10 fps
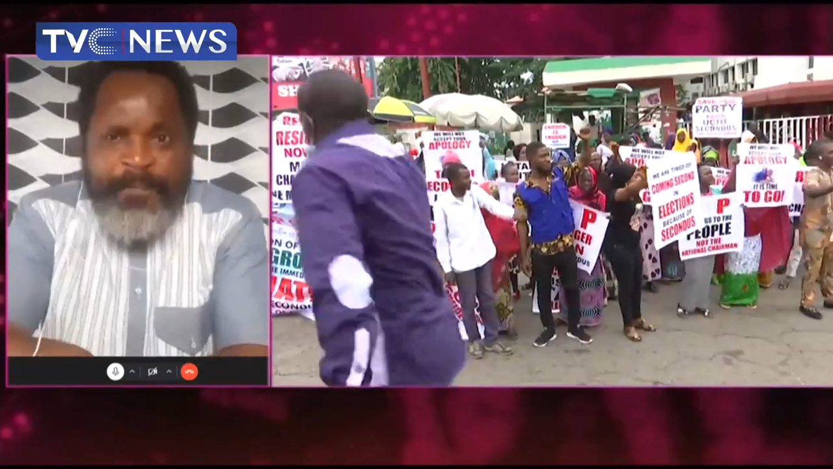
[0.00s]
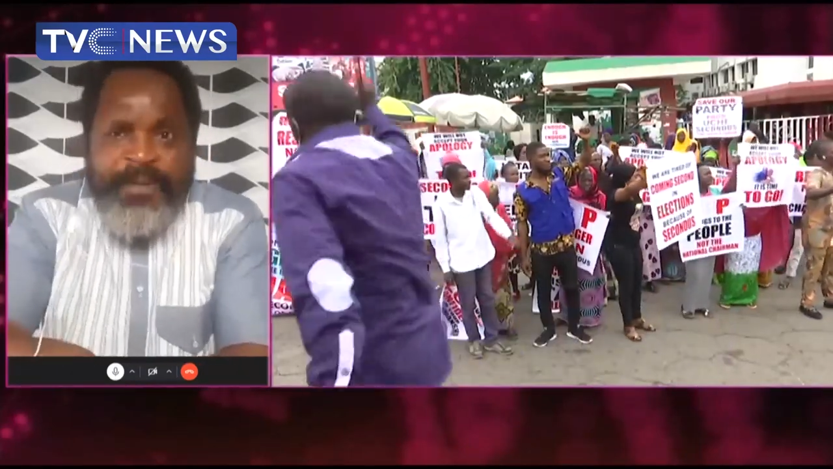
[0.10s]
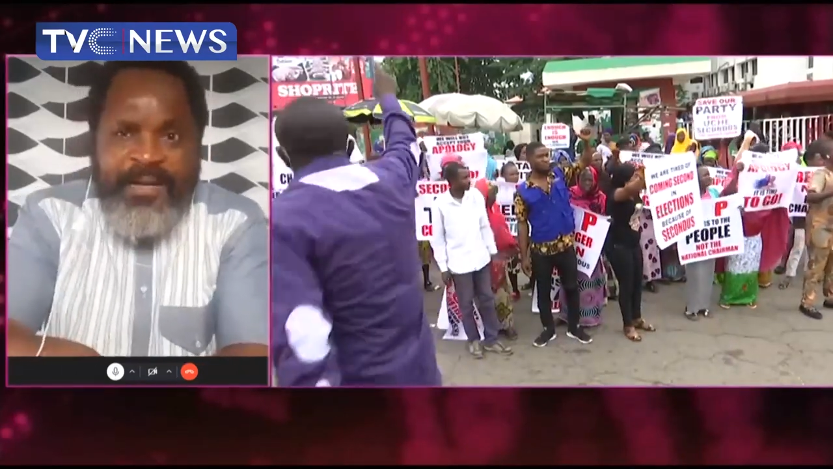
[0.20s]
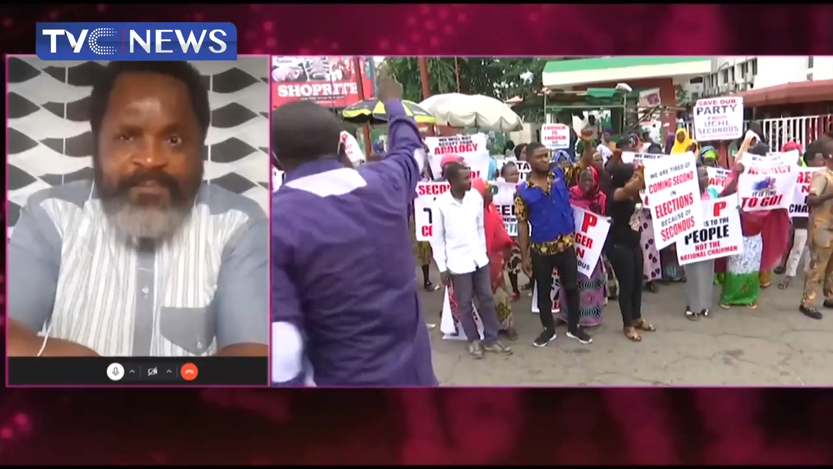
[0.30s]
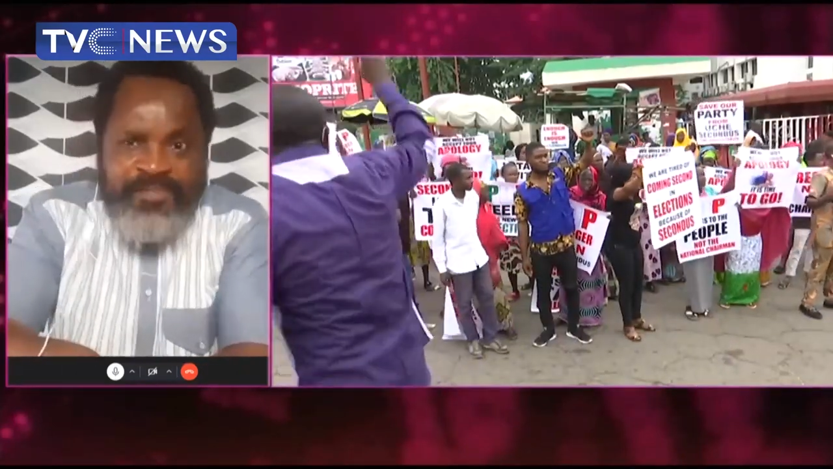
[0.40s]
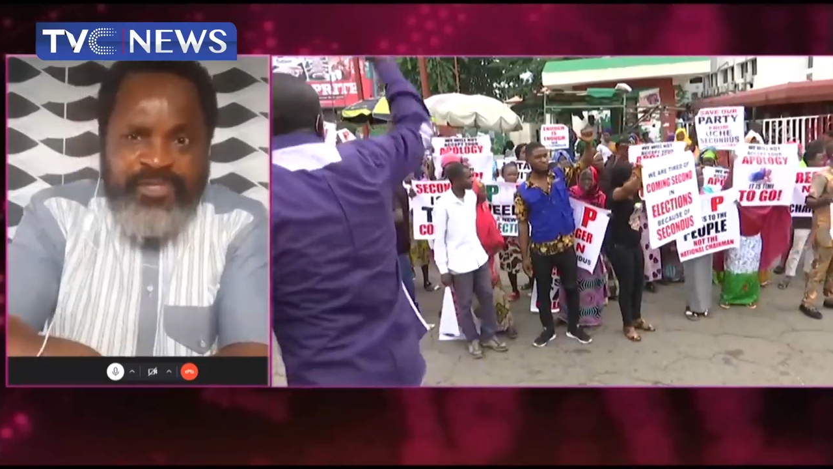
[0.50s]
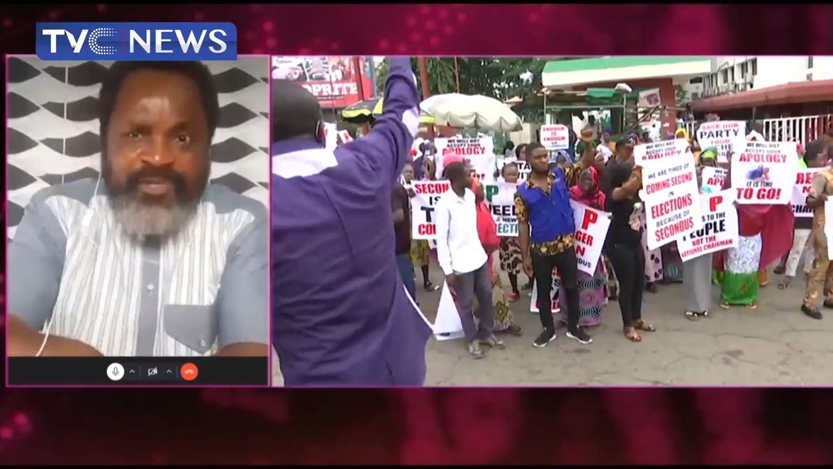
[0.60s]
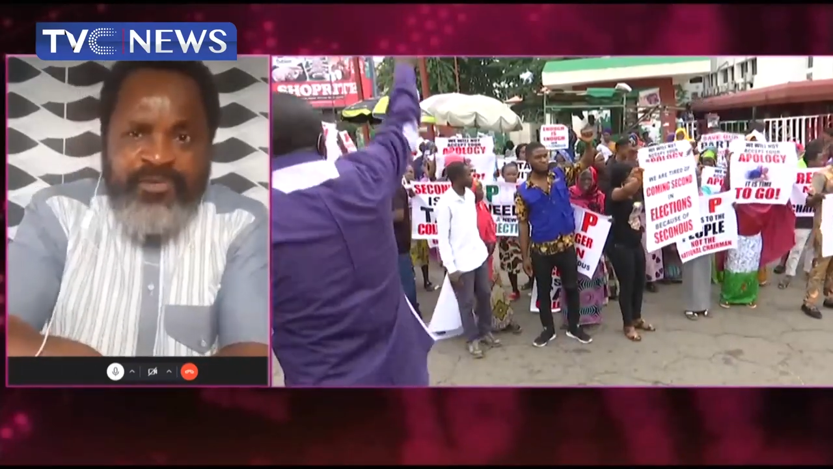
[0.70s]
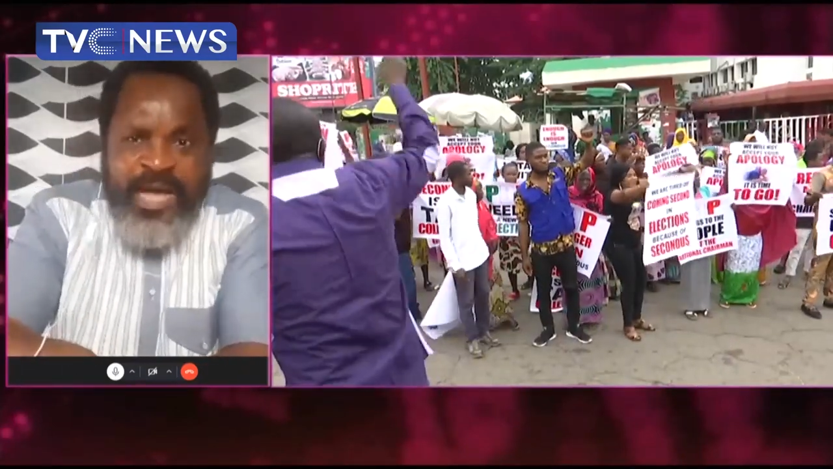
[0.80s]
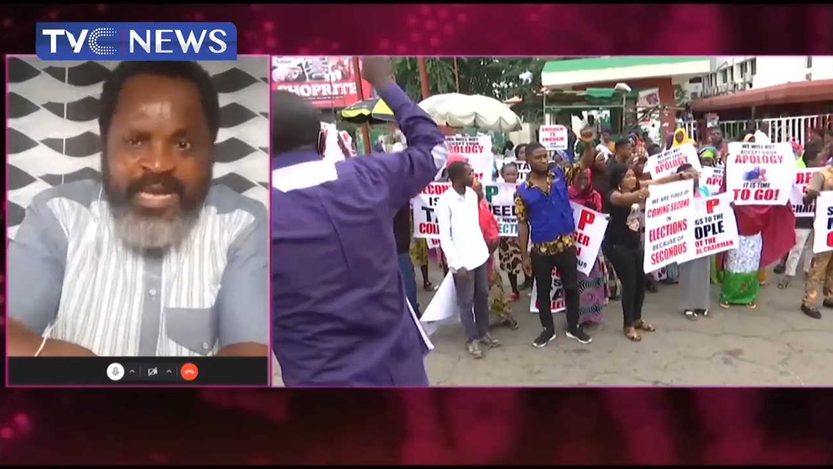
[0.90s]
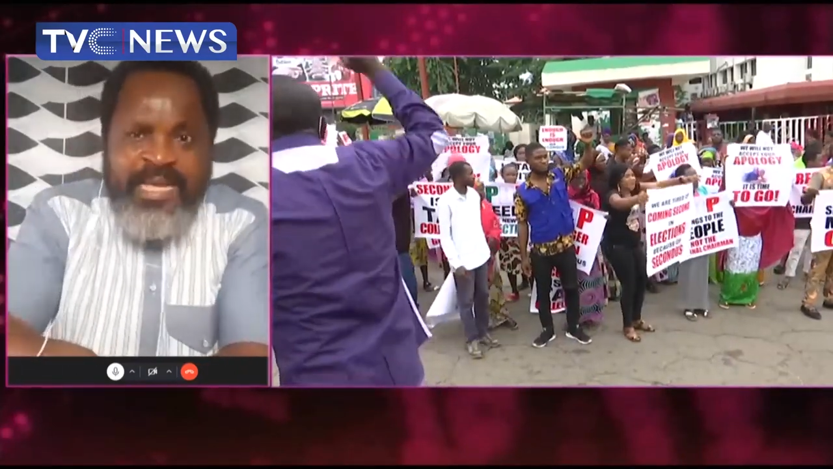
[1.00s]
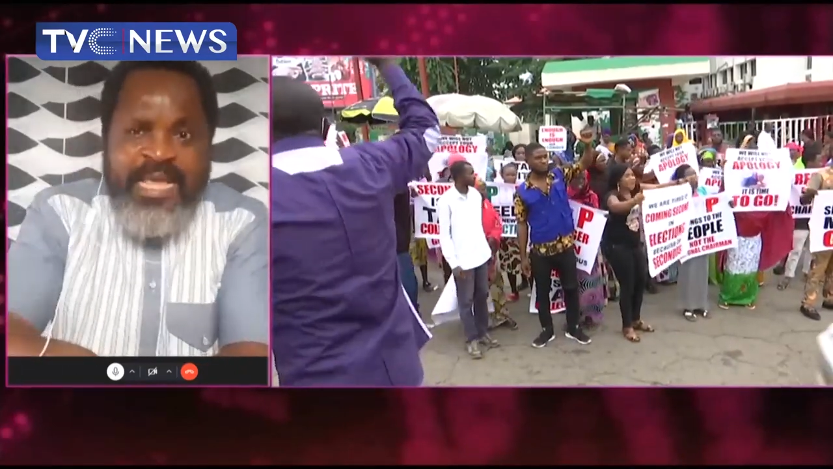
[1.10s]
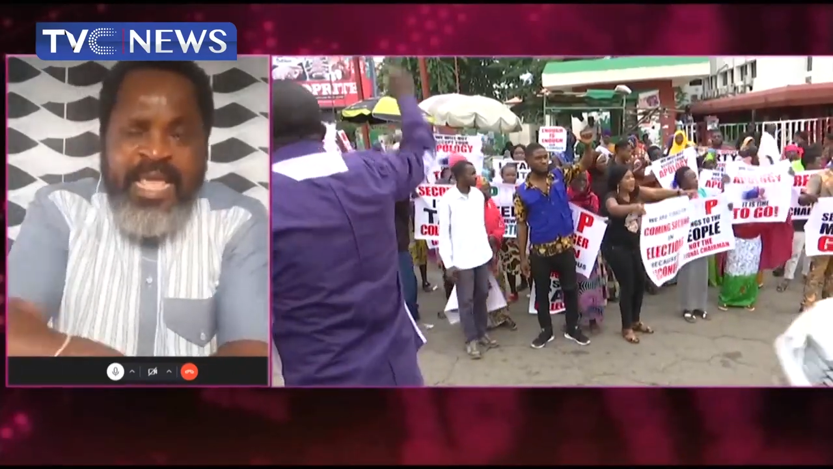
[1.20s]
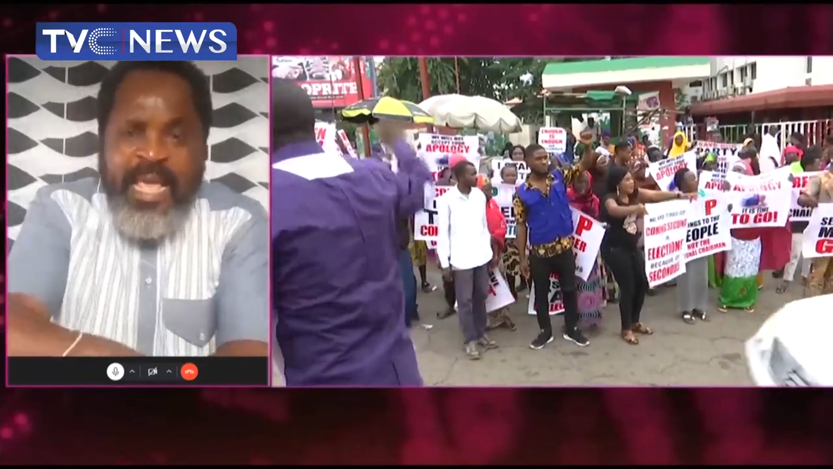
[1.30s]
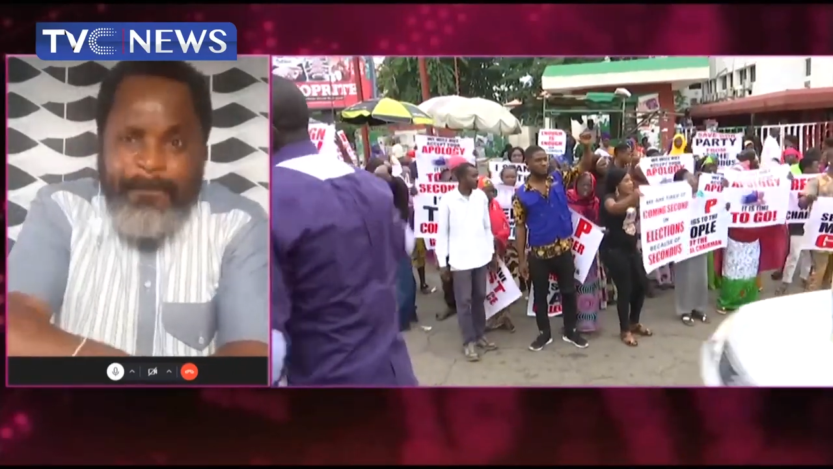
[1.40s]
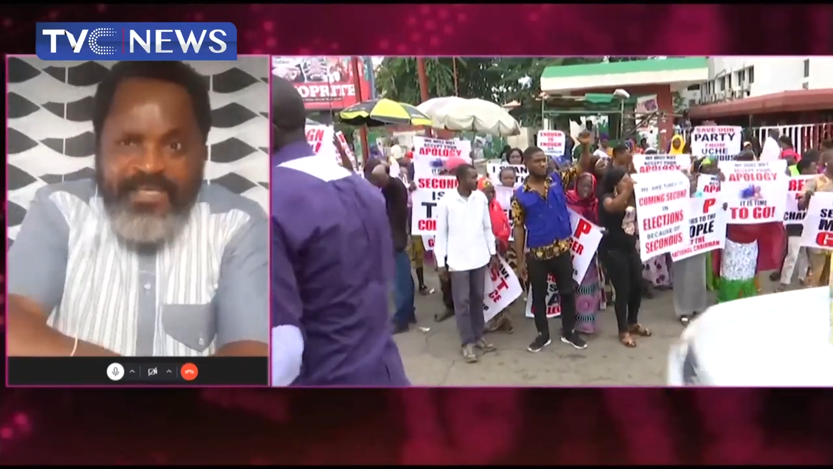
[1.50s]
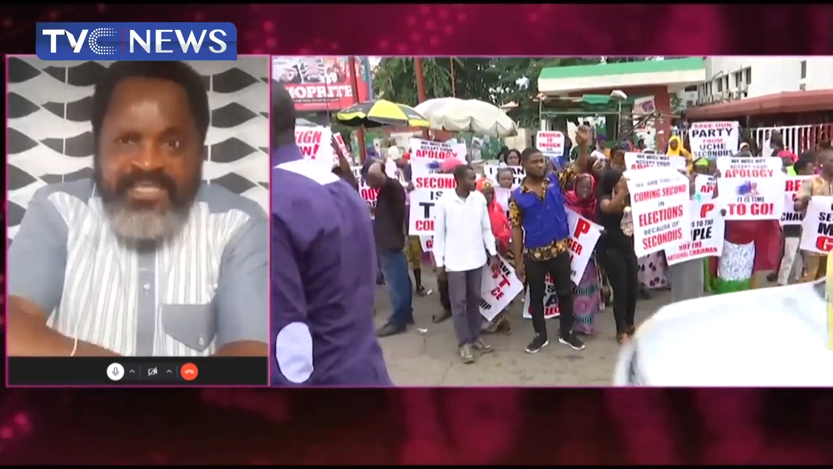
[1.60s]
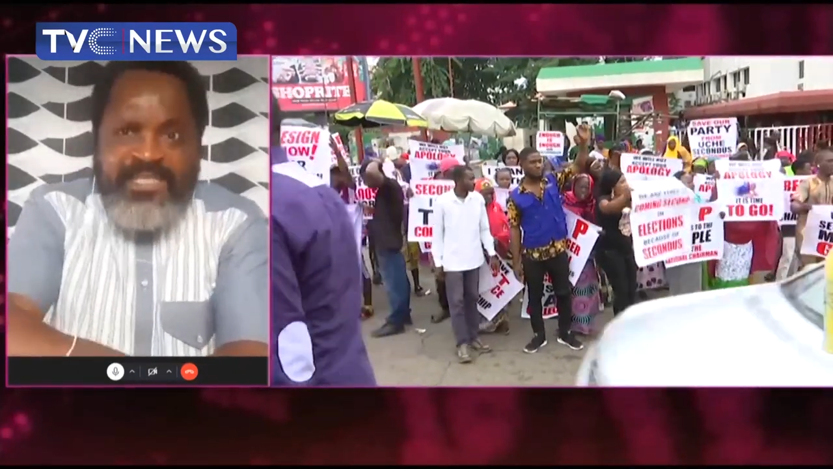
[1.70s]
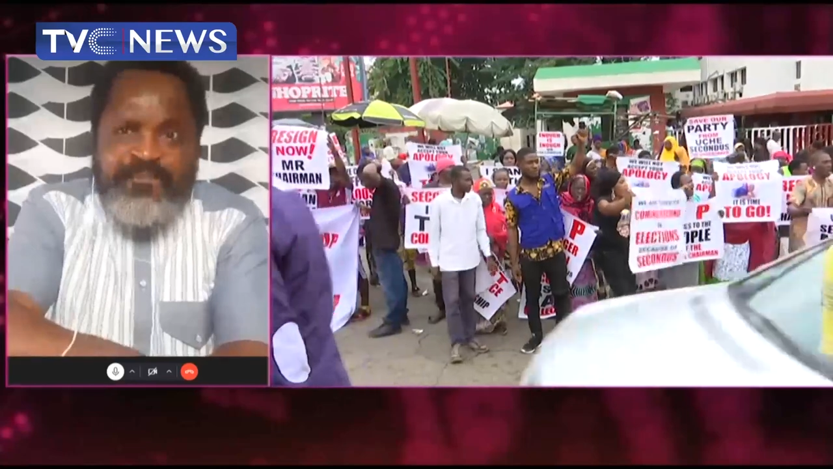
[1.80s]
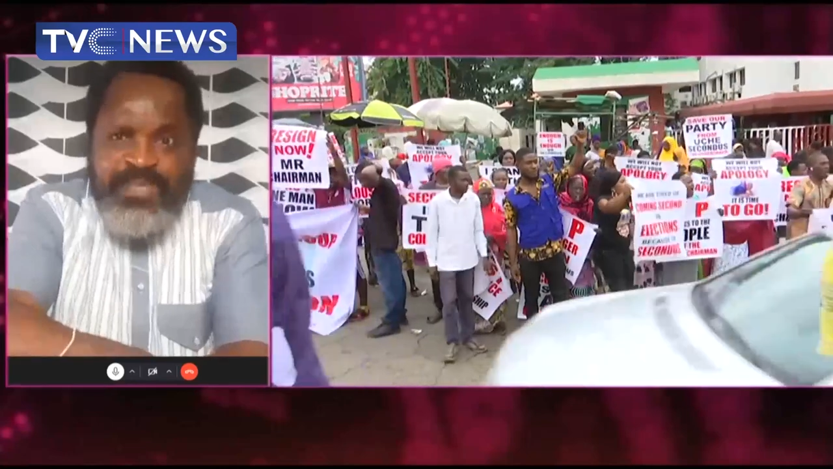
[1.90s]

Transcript: public administration right. APC is